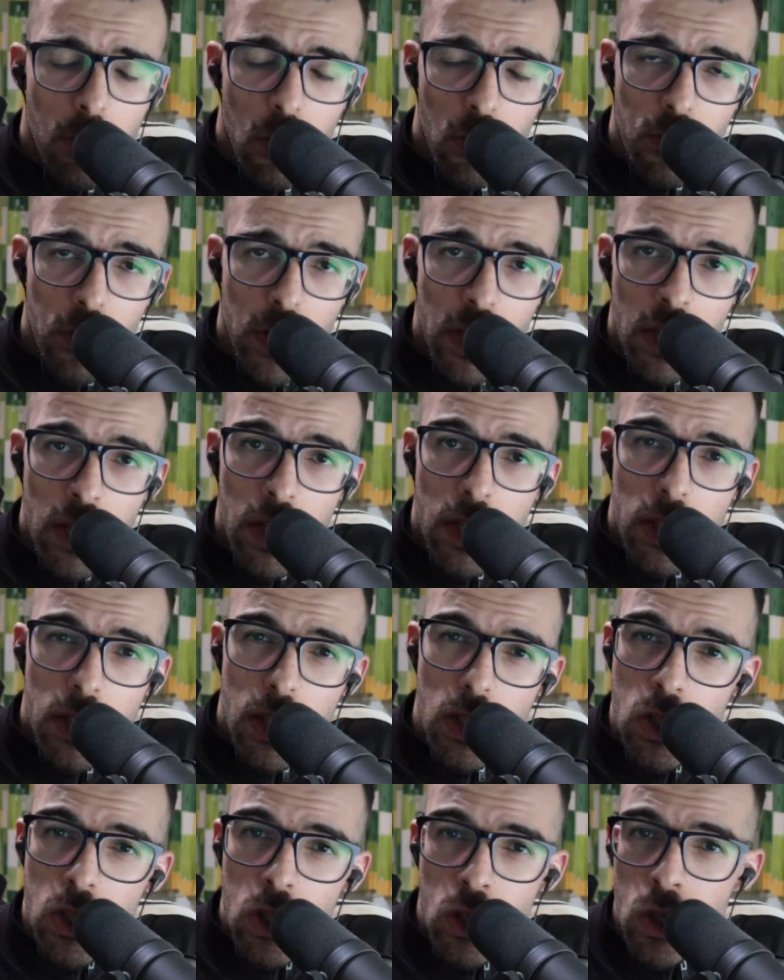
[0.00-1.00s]
movie
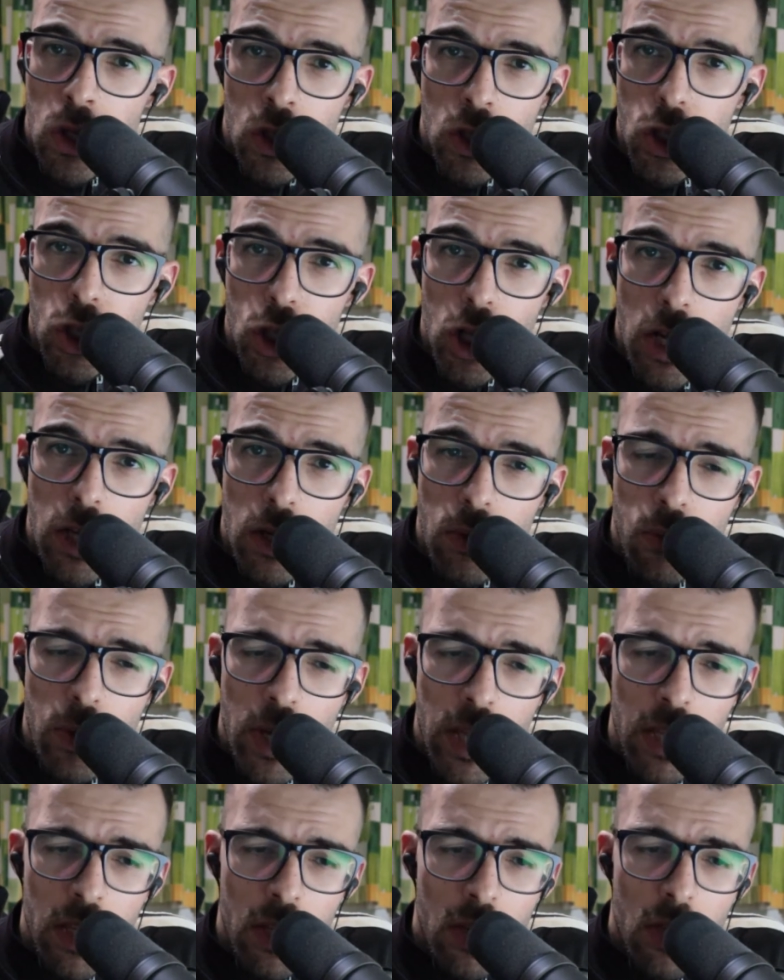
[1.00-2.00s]
does not shy
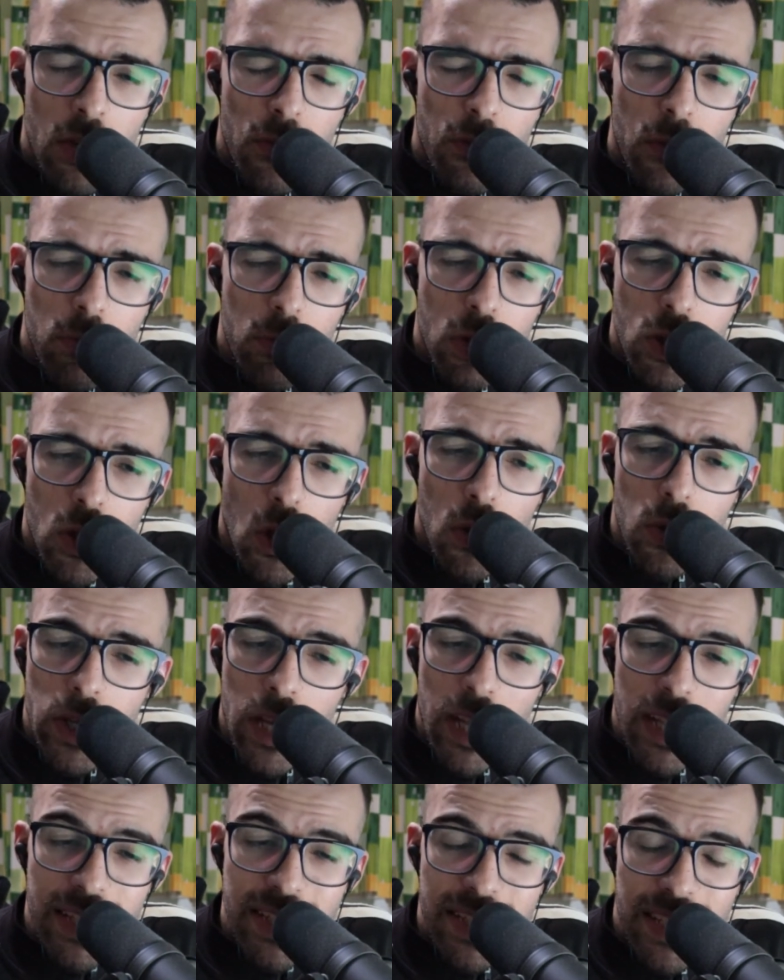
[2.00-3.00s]
away from
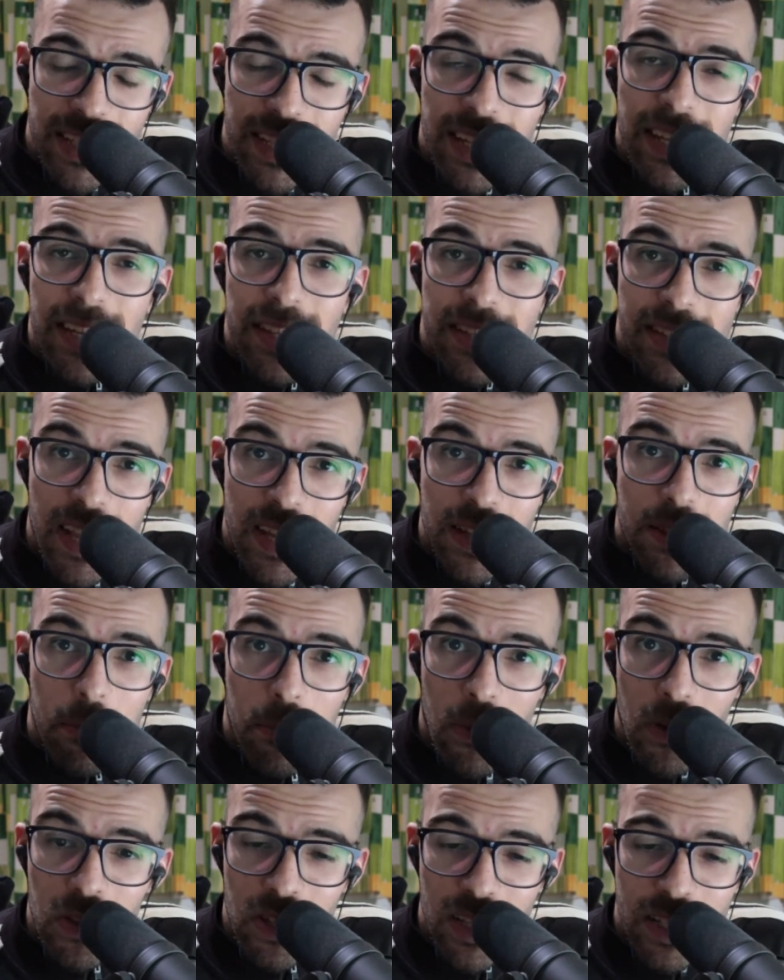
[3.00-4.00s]
showcasing dead
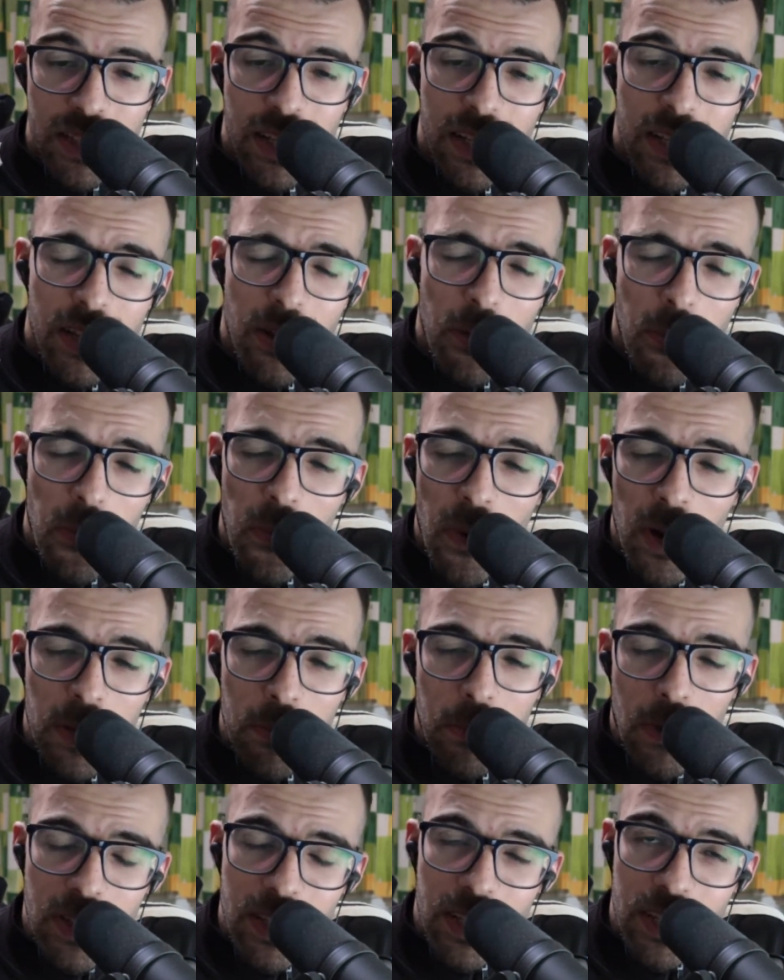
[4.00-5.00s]
bodies. One
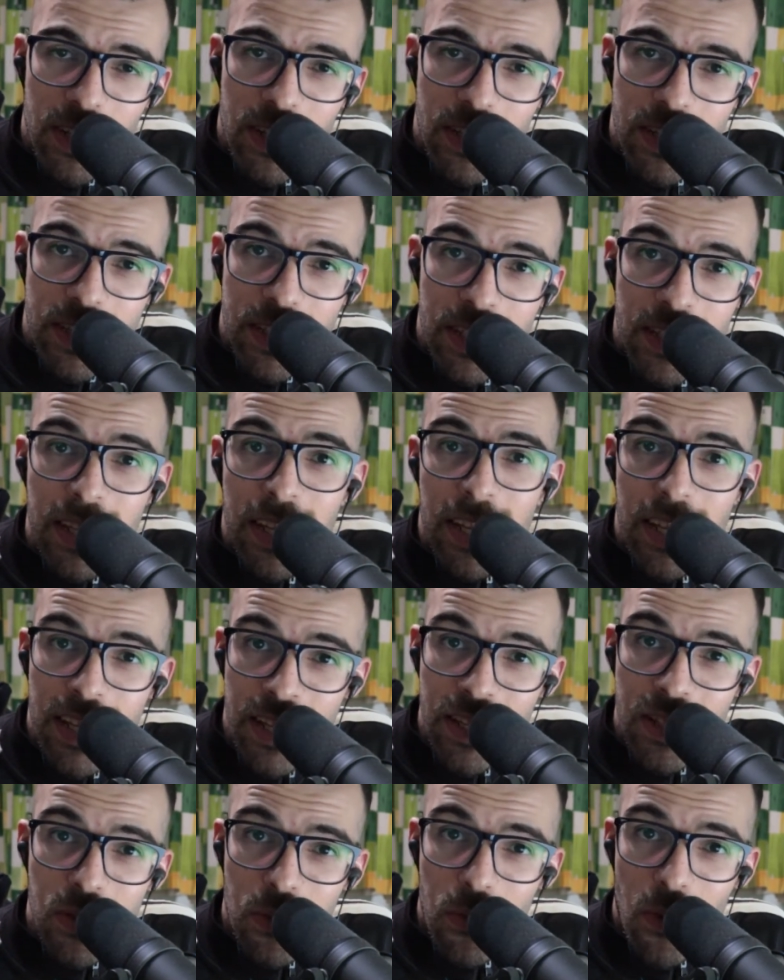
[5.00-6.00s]
particular scene
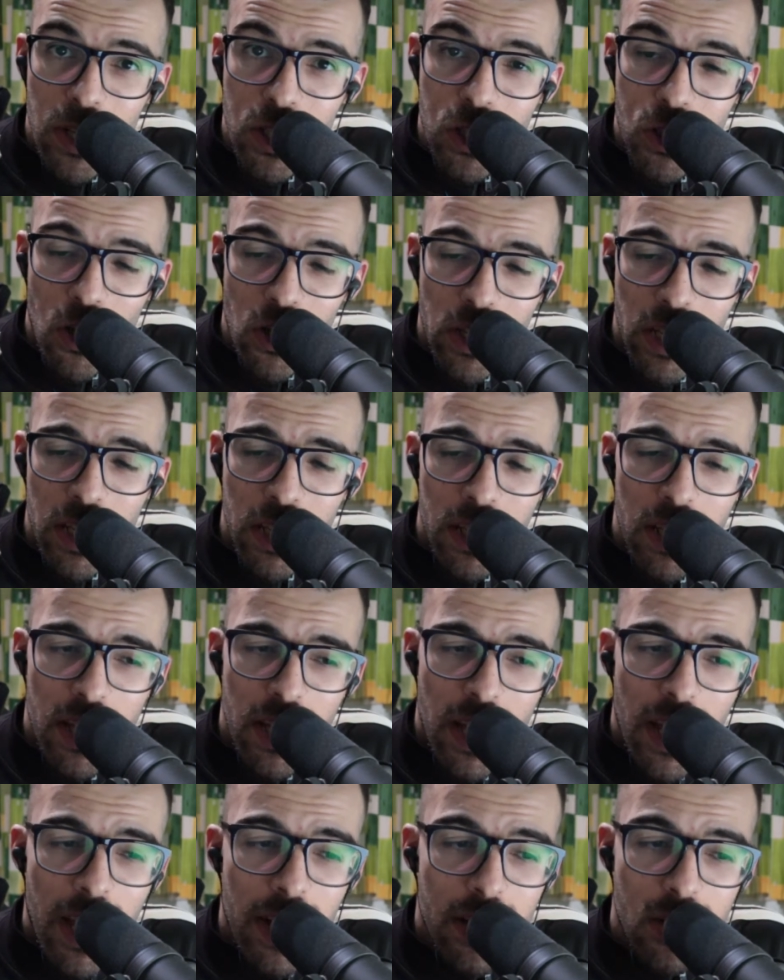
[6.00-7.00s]
is quite shocking,
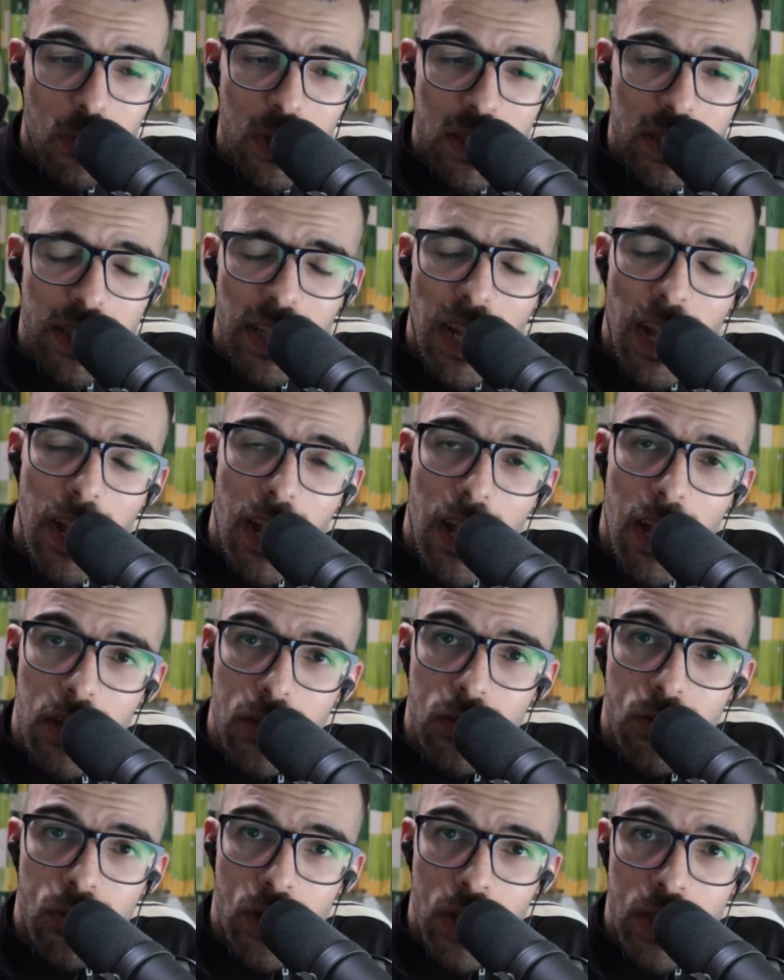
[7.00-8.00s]
as we see
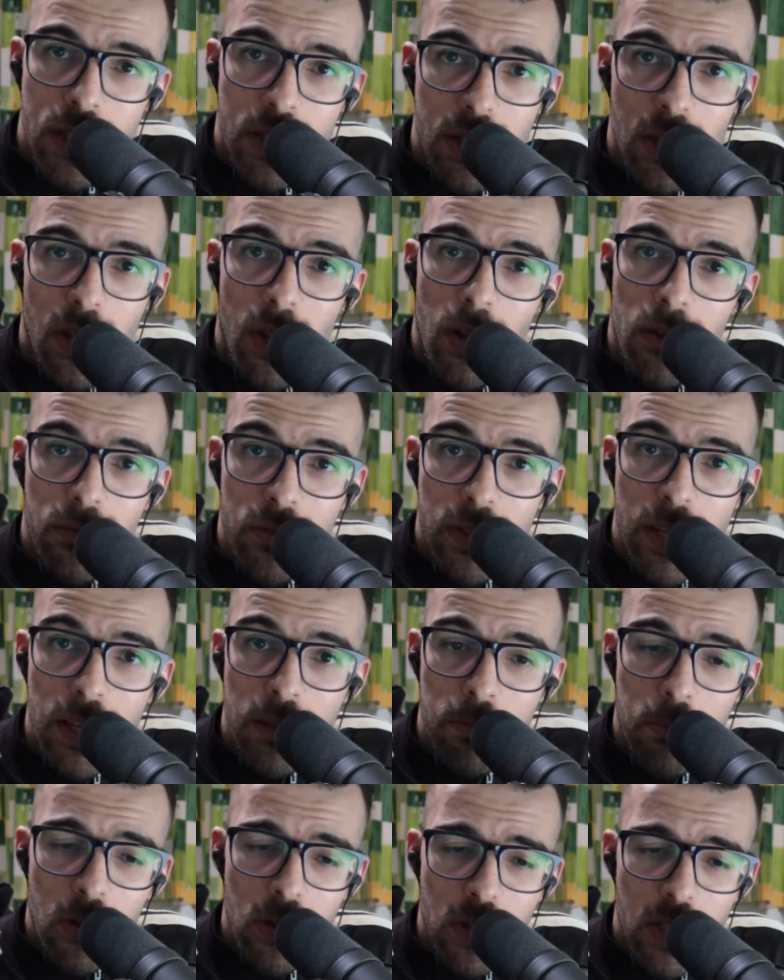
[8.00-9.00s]
hundreds of
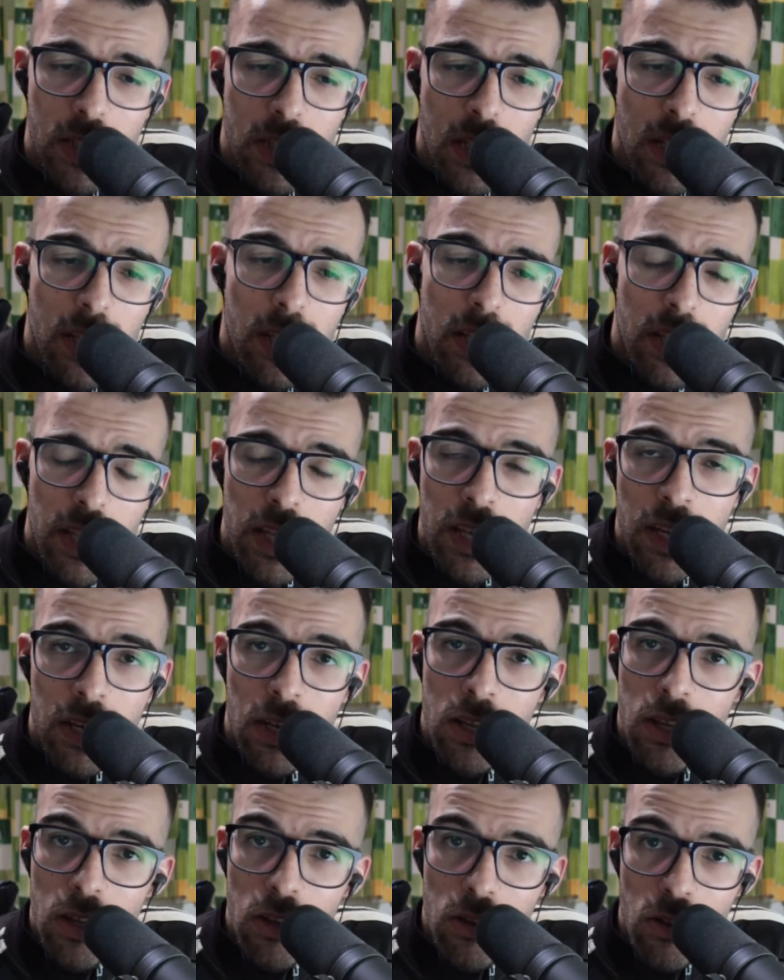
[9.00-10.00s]
dead bodies
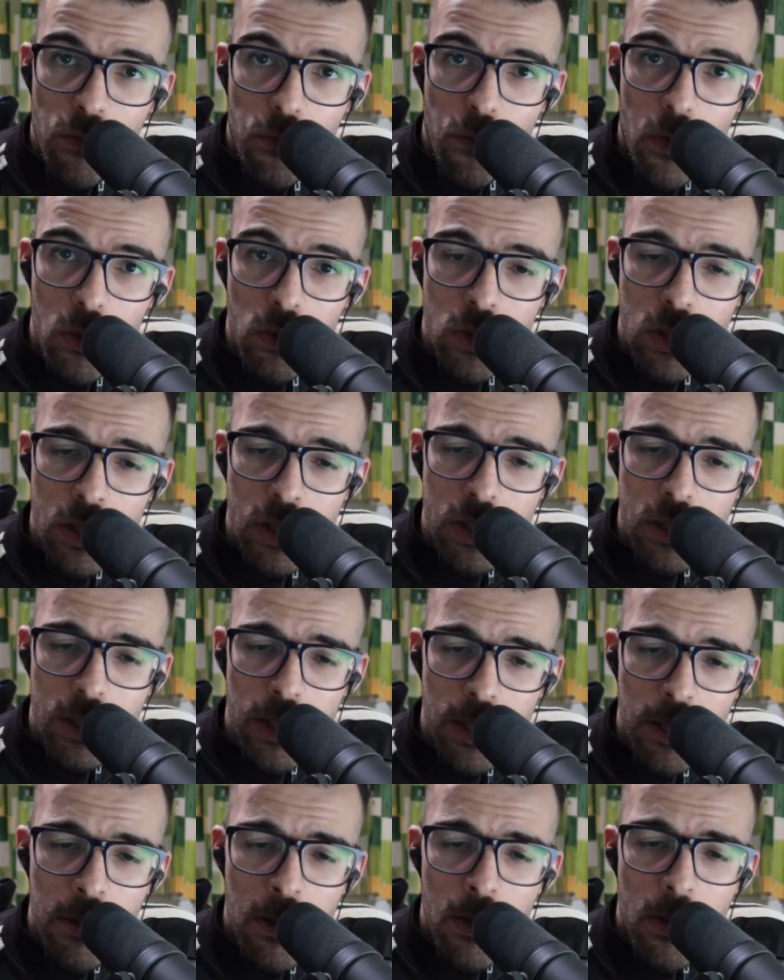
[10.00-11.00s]
in the frozen
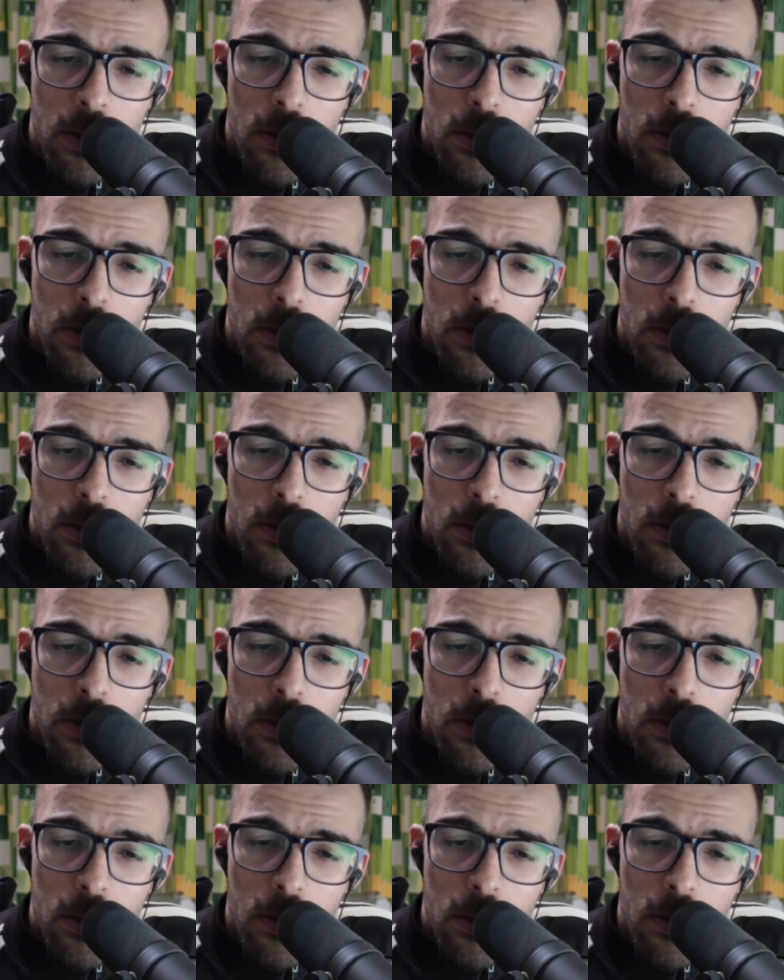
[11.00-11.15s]
sea.